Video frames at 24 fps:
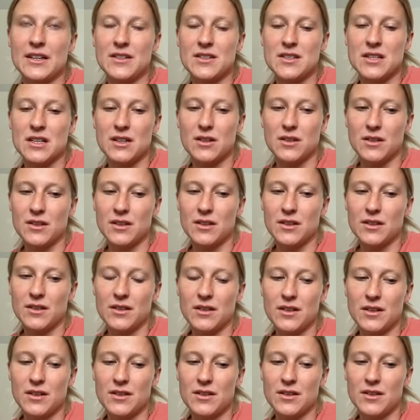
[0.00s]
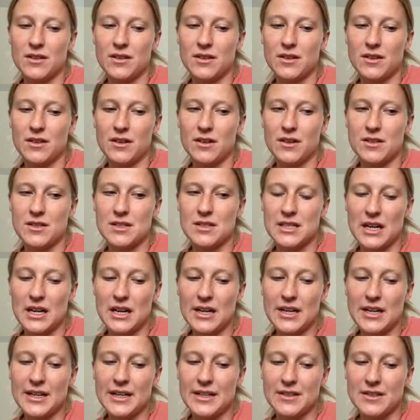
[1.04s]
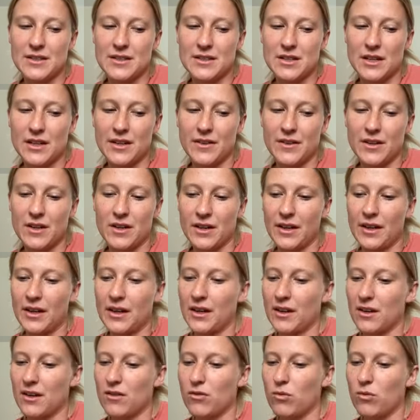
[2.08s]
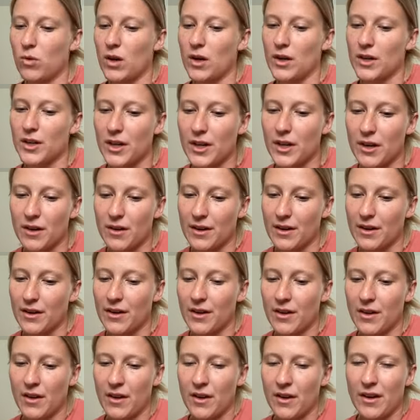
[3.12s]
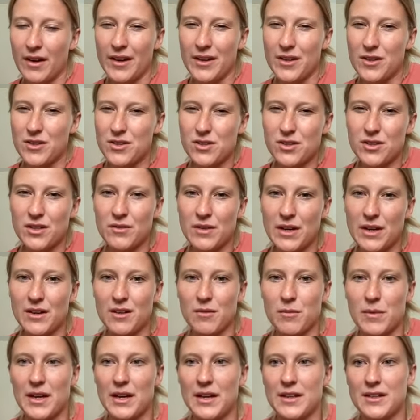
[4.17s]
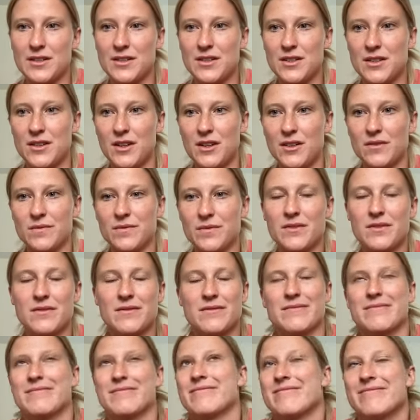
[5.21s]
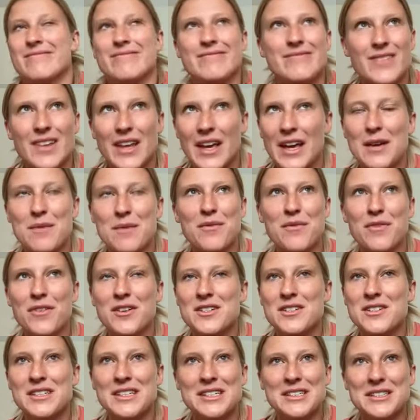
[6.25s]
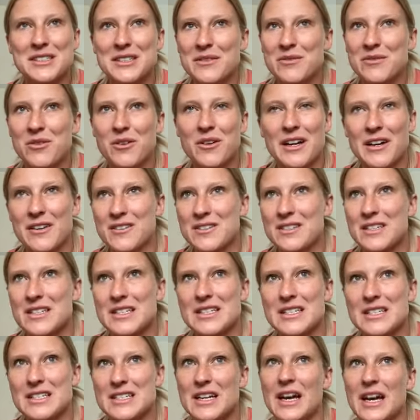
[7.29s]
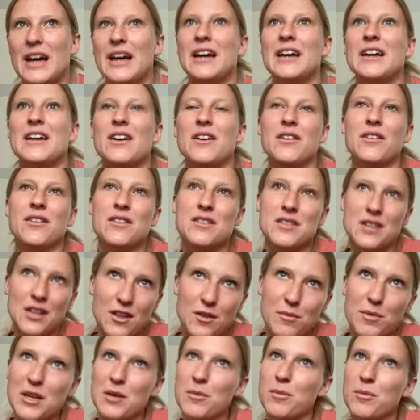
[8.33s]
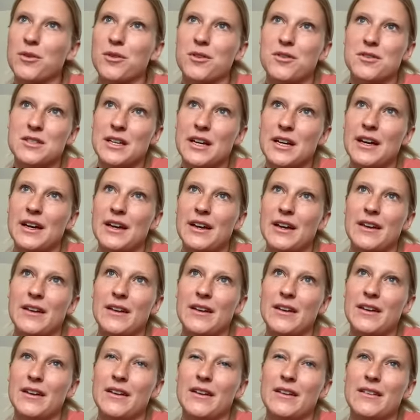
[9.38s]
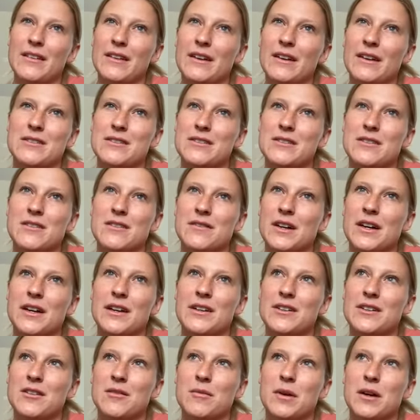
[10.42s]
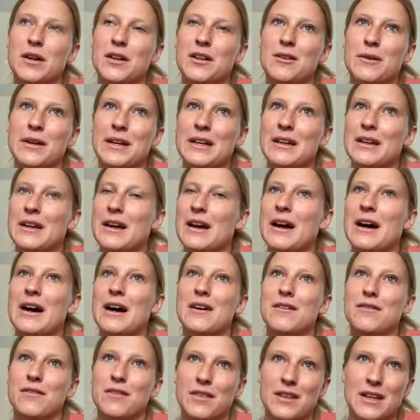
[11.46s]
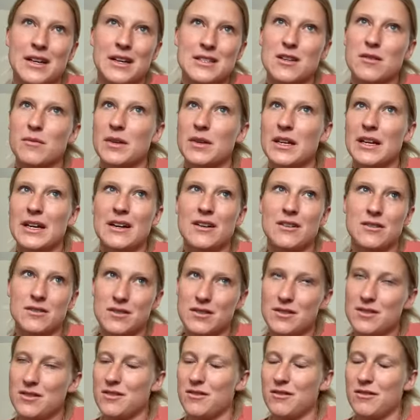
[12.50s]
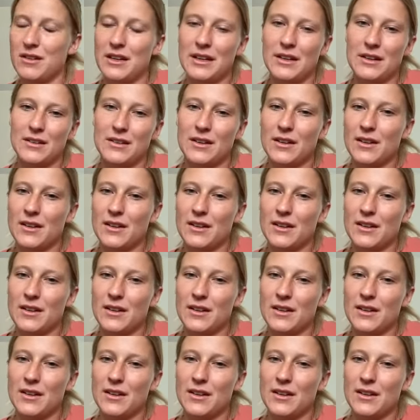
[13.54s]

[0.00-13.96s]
So there are signs that you're not getting enough water. And I usually recommend, you know, aim for 64 ounces a day. You know, there's other people who say, like, divide your body weight in half, and that's how many ounces you need.